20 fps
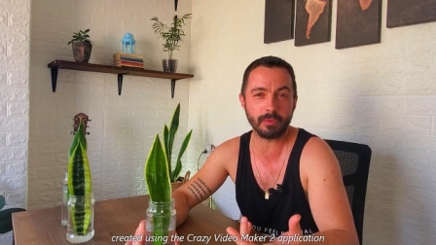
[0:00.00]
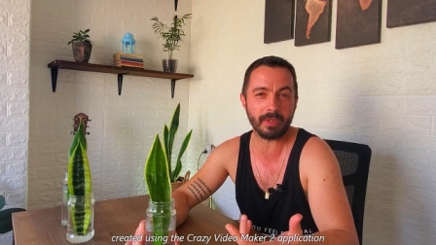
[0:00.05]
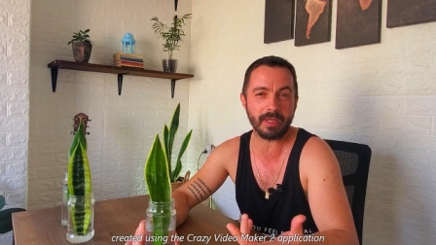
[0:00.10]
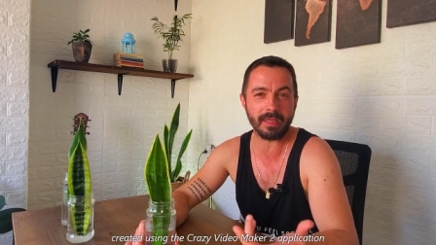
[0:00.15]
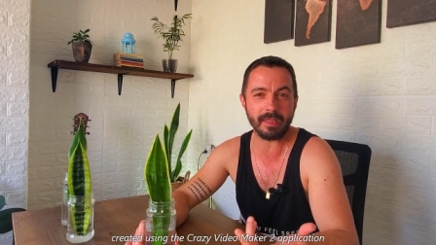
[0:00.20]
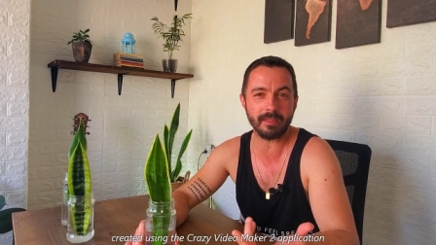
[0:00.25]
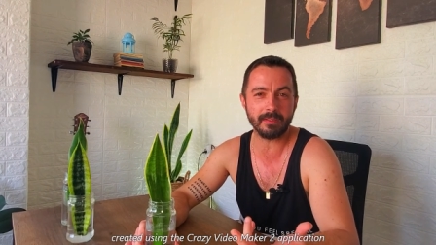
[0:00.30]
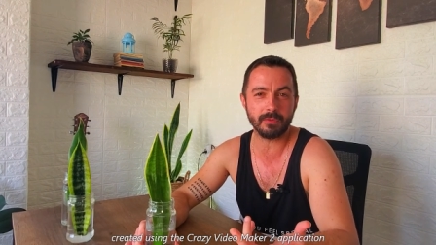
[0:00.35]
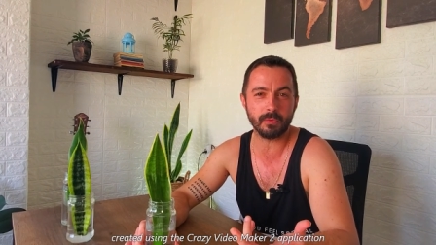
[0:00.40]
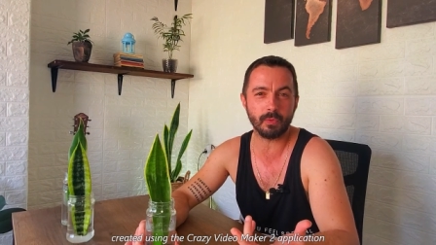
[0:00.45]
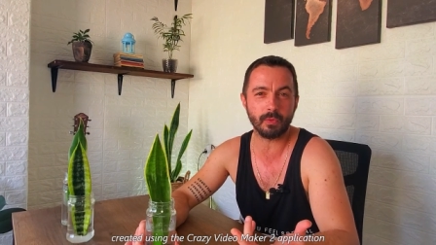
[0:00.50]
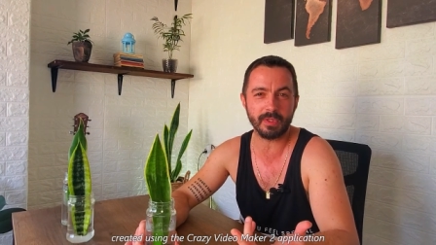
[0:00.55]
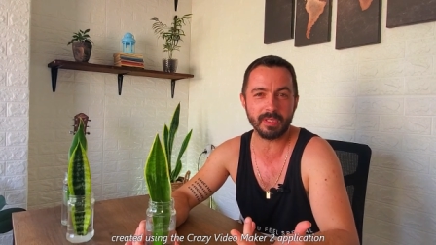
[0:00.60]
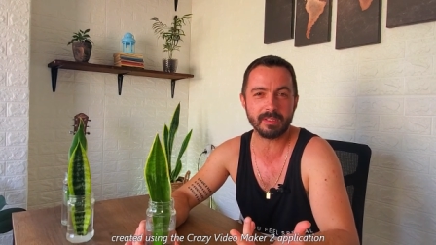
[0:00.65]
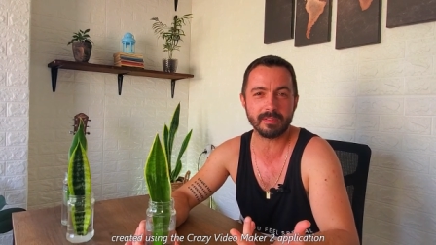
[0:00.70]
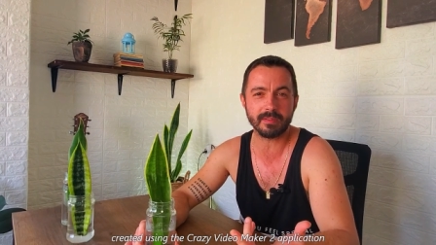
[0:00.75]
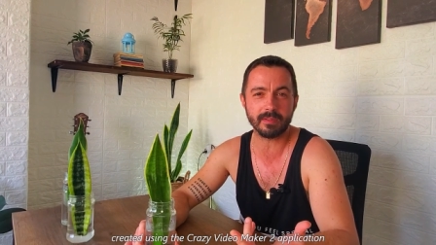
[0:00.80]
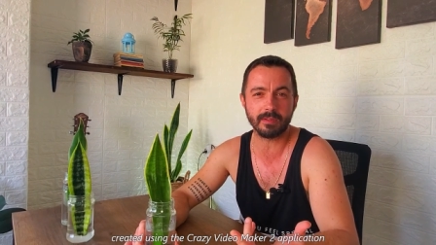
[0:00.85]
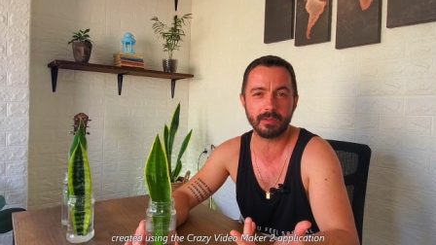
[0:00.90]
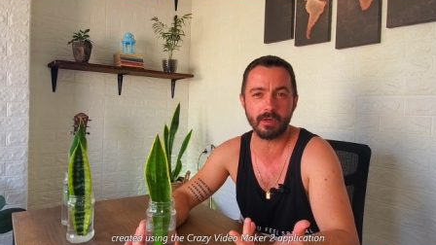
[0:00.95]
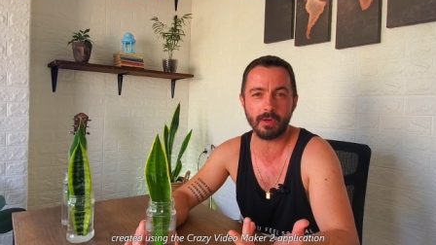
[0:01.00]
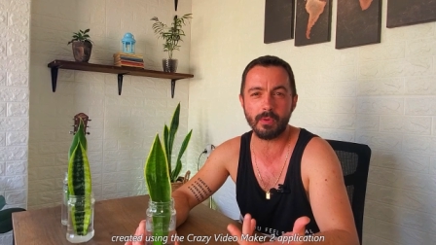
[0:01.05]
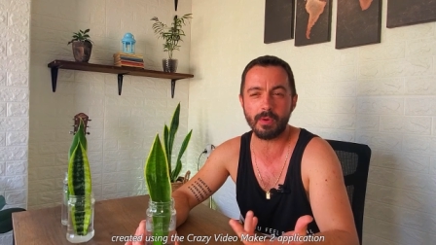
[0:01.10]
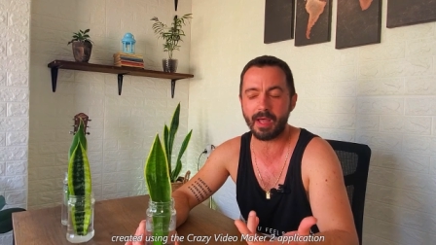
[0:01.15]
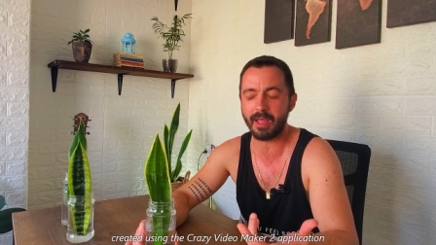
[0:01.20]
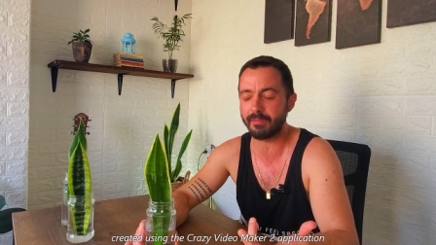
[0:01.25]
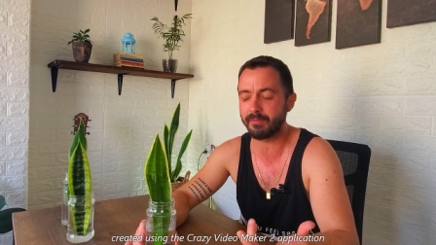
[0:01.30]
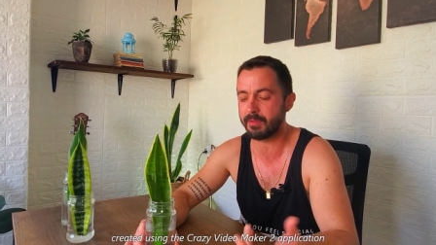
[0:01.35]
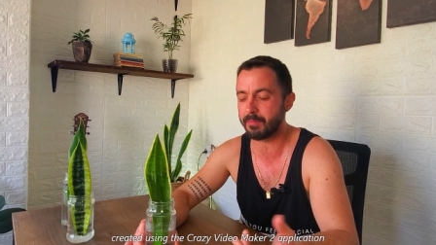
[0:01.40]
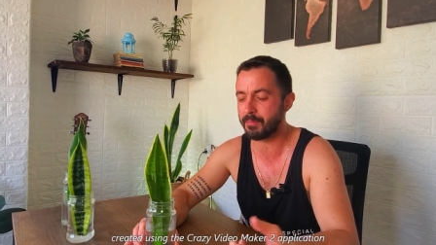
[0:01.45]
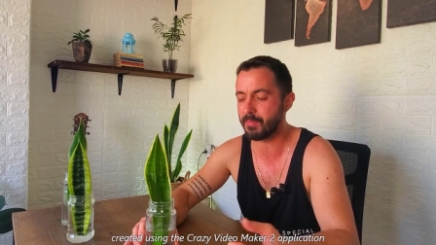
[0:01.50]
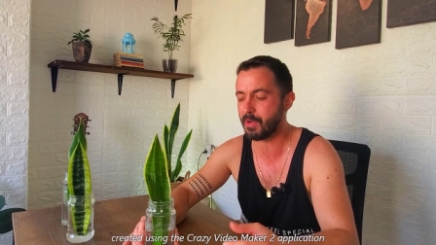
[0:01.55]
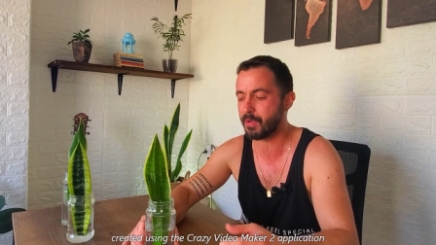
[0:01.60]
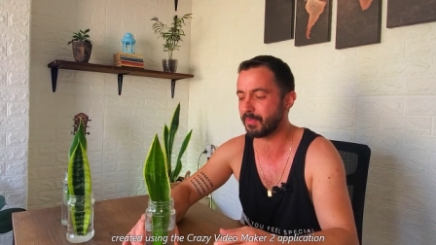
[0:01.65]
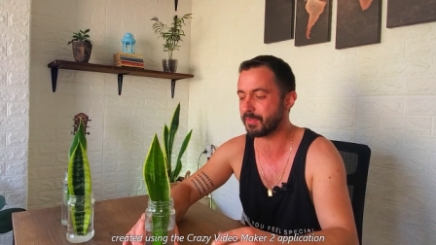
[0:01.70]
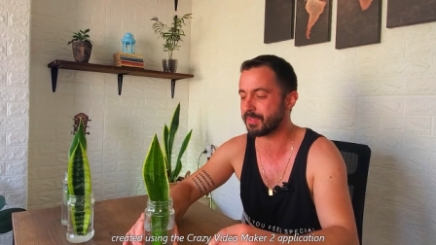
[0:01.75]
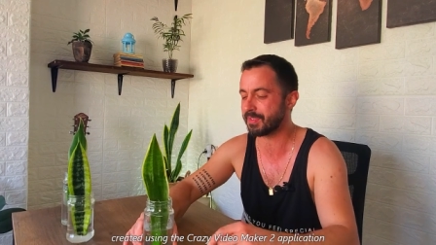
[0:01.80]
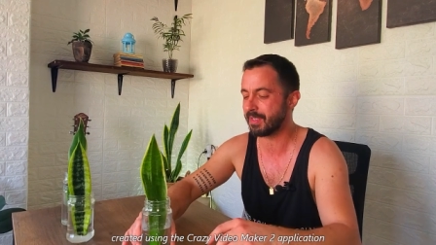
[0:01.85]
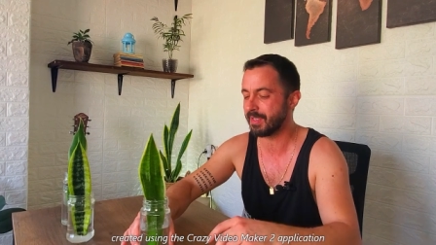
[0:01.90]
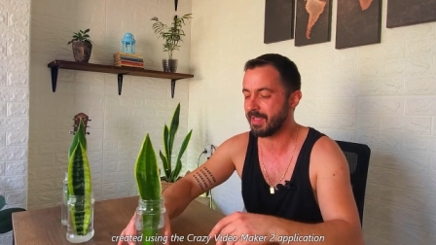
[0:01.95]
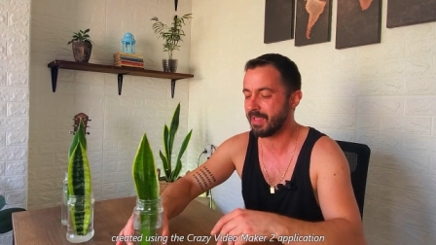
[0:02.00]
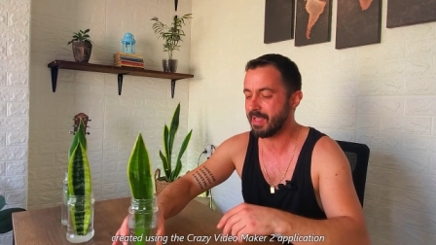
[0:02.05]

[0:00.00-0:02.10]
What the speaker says: to 8 weeks ago at the most.